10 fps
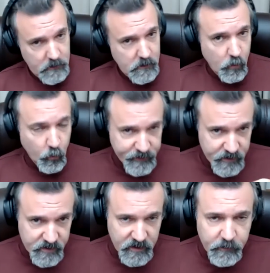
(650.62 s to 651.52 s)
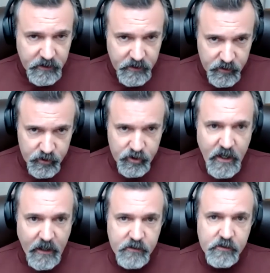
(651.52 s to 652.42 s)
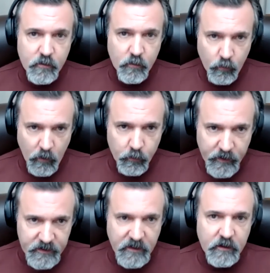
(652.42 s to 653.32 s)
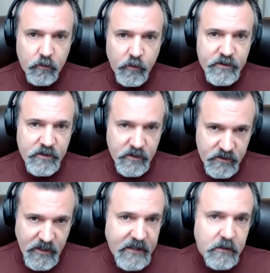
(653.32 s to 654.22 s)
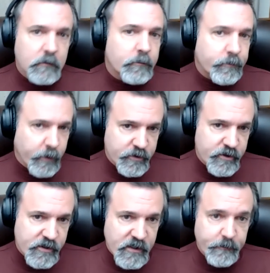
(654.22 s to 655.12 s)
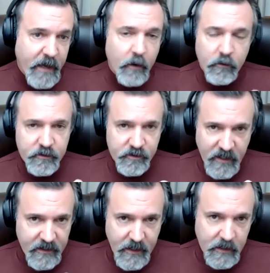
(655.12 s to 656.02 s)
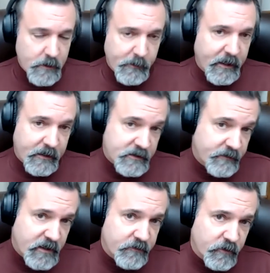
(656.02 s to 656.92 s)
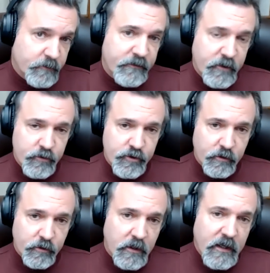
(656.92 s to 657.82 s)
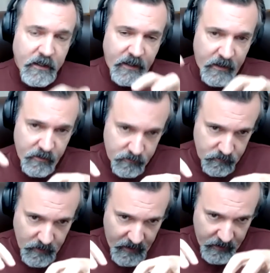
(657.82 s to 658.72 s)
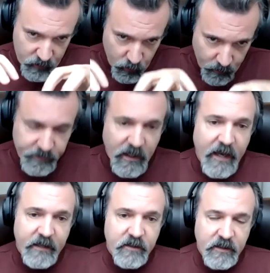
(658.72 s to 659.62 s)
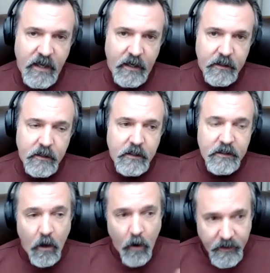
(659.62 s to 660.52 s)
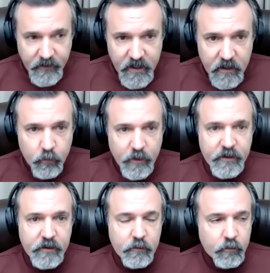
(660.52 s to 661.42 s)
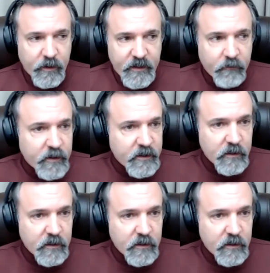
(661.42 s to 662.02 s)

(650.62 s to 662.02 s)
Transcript: With the stimulus checks, what we did was to take purchasing power, to take economic activity from the future and to apply it today. Now, I think with everything